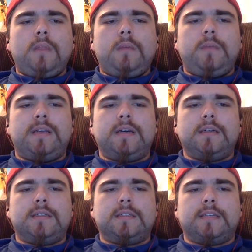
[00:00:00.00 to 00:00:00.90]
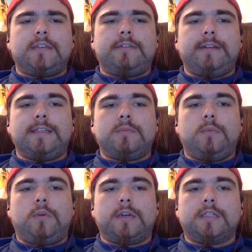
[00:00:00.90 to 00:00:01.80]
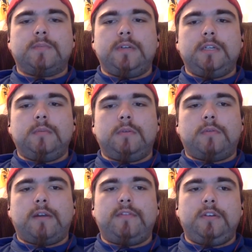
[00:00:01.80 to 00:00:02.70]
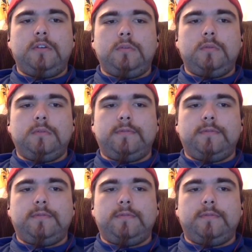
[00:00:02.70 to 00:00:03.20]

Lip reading: because it creates more expendable revenue